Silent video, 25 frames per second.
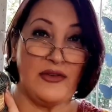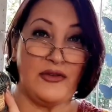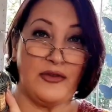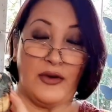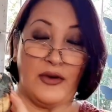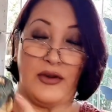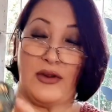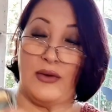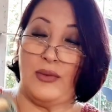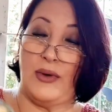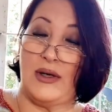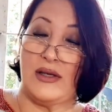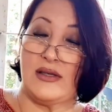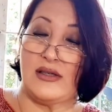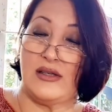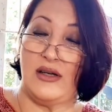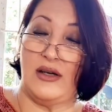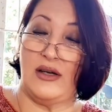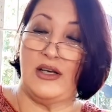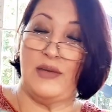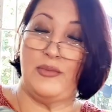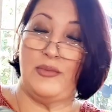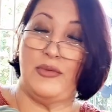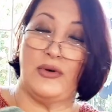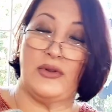4th one, so I
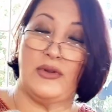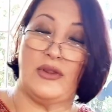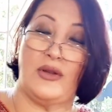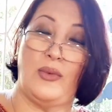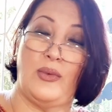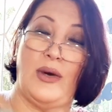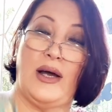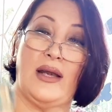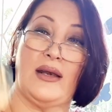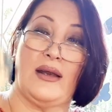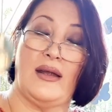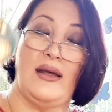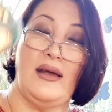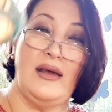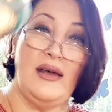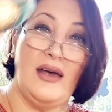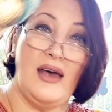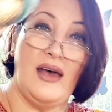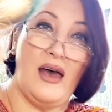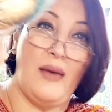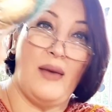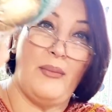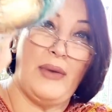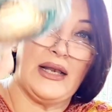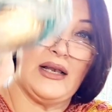only bought the 1.
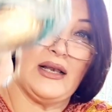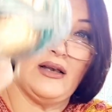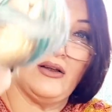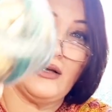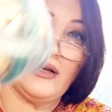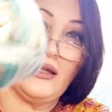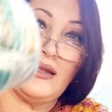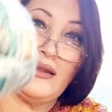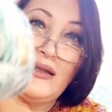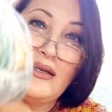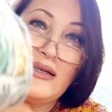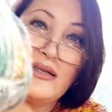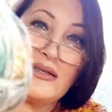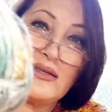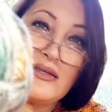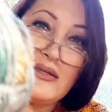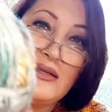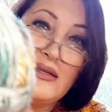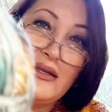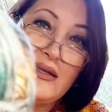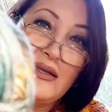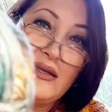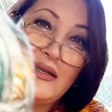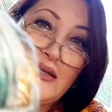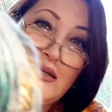But look at this.
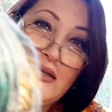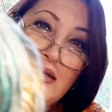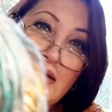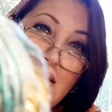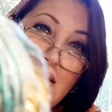This